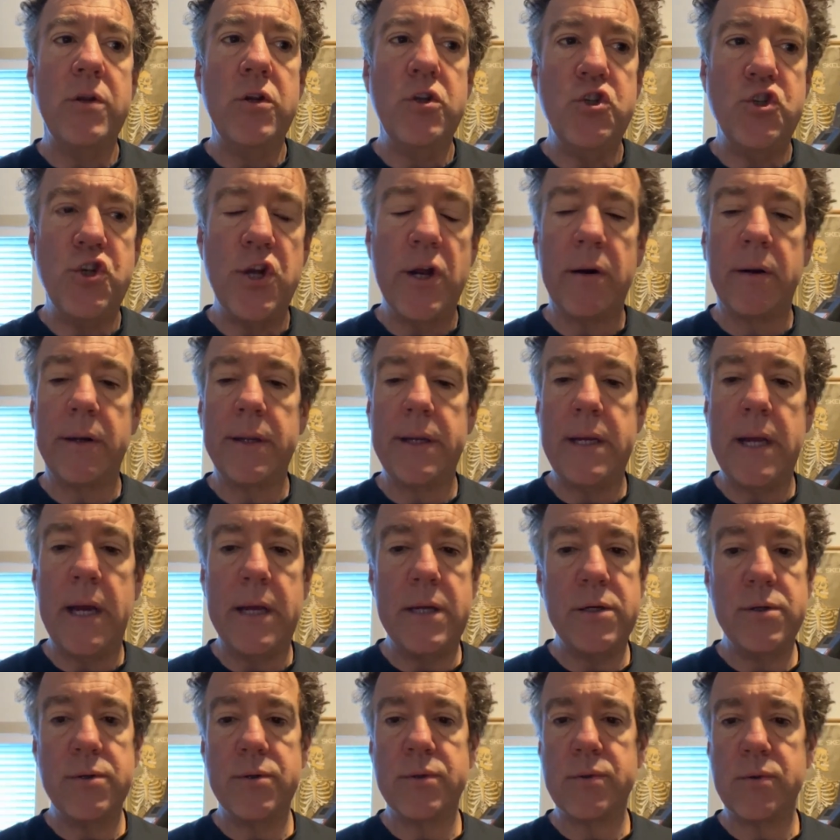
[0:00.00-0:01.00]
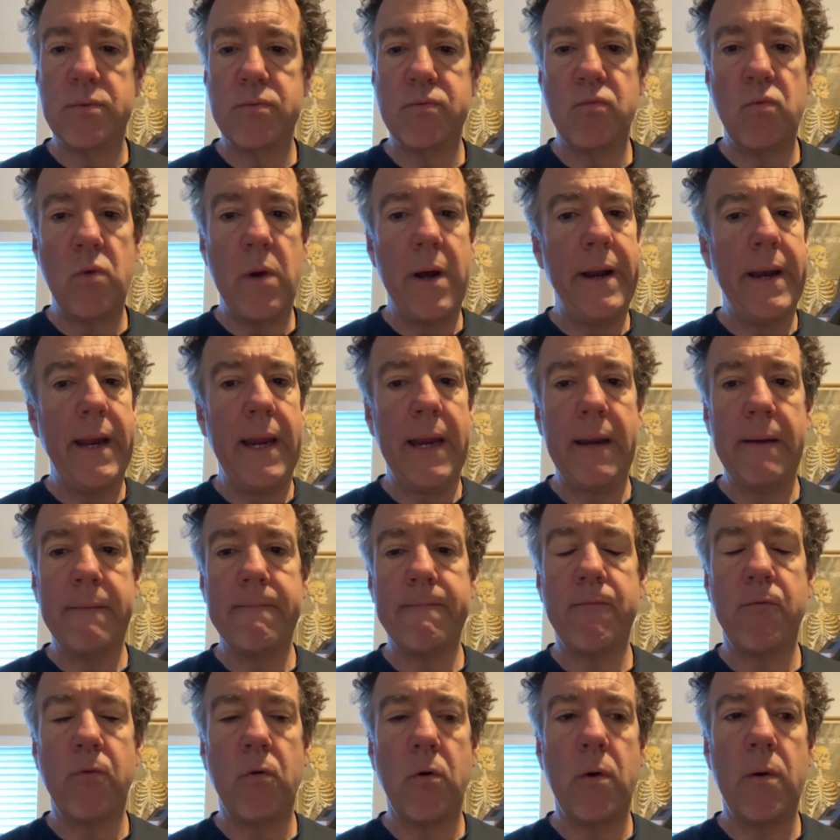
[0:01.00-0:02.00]
generally I use running
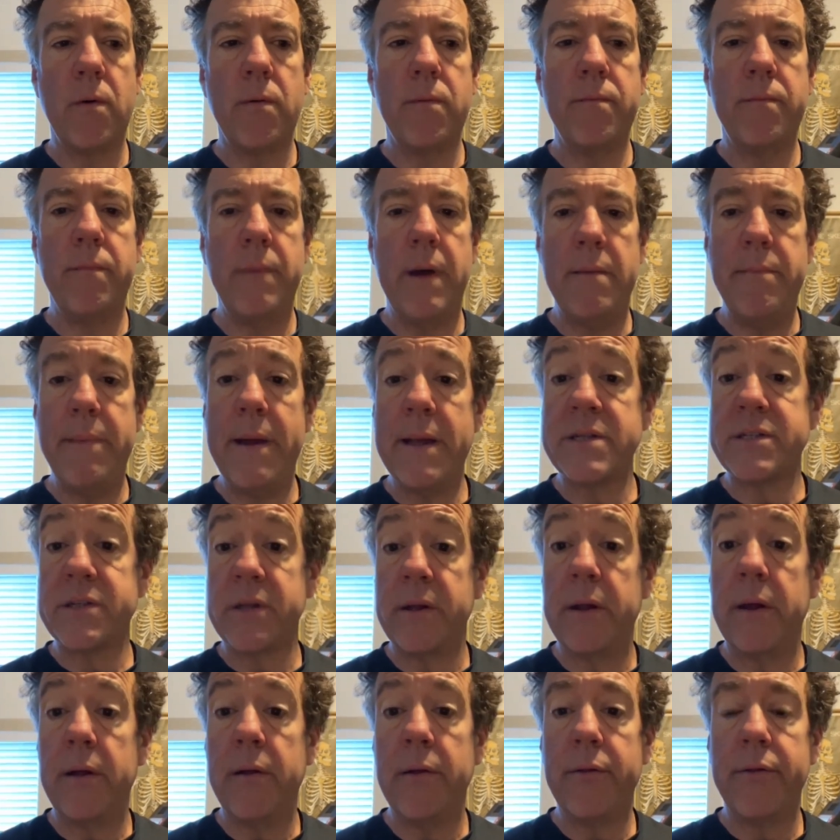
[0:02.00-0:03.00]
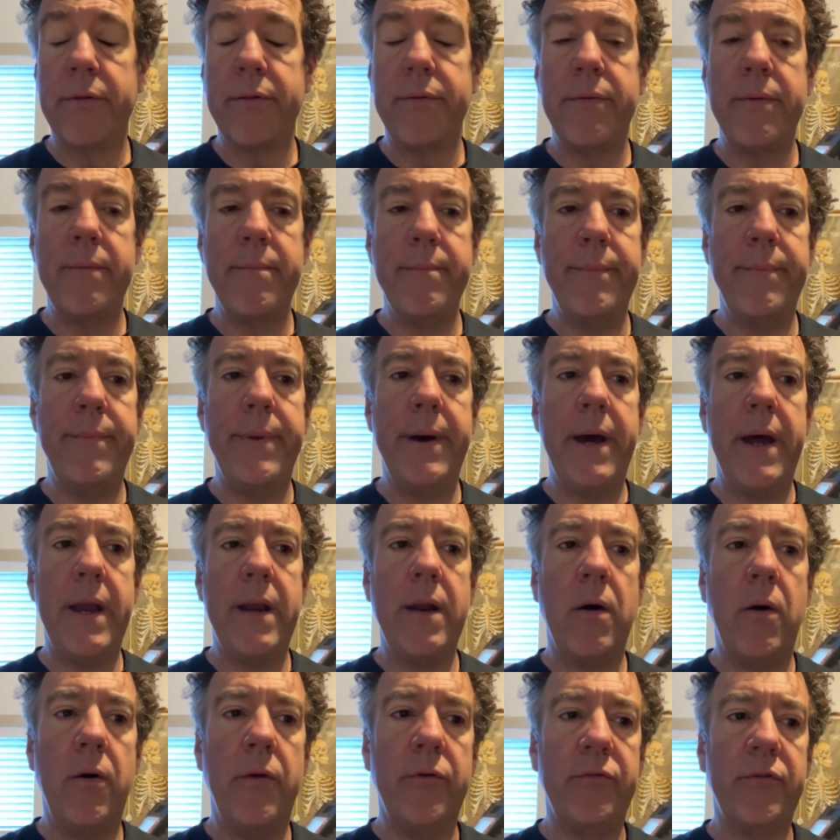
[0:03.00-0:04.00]
for my mental health,
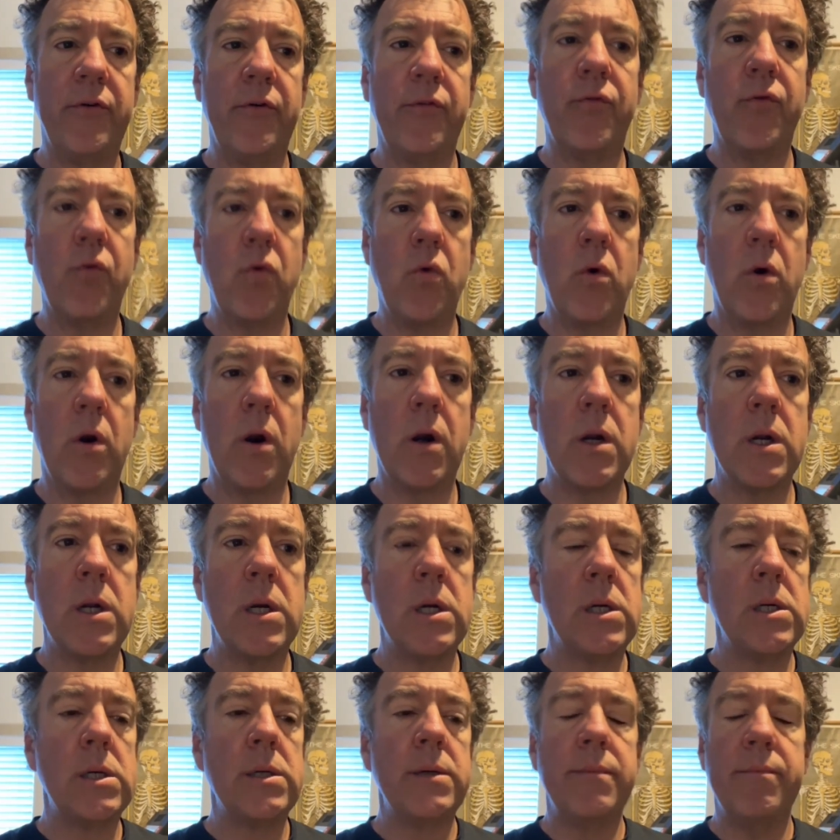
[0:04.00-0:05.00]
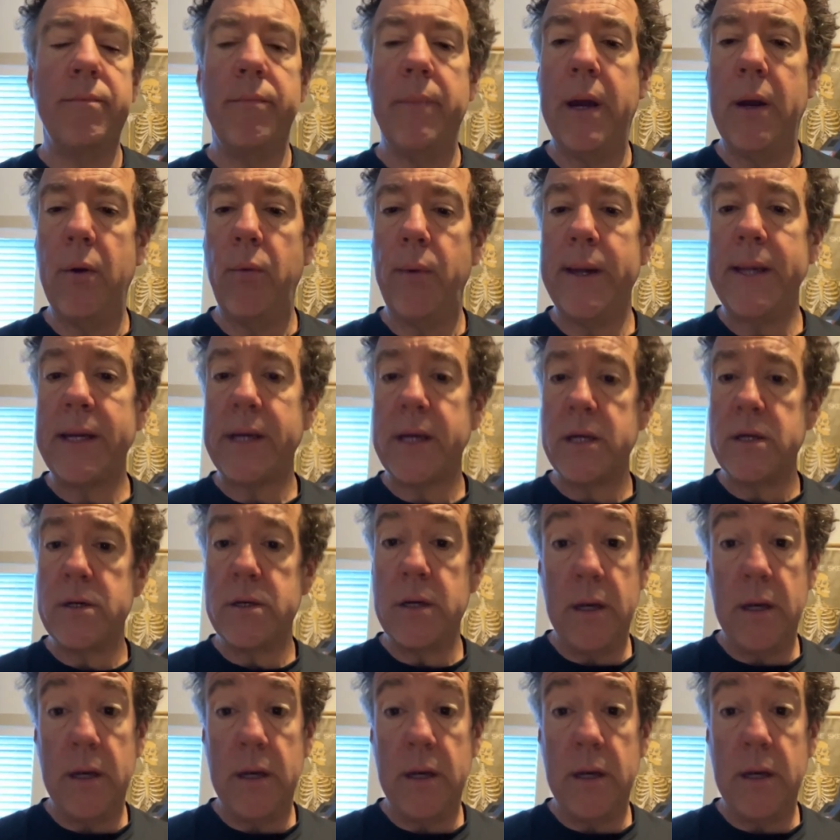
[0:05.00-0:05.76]
but also for my weight.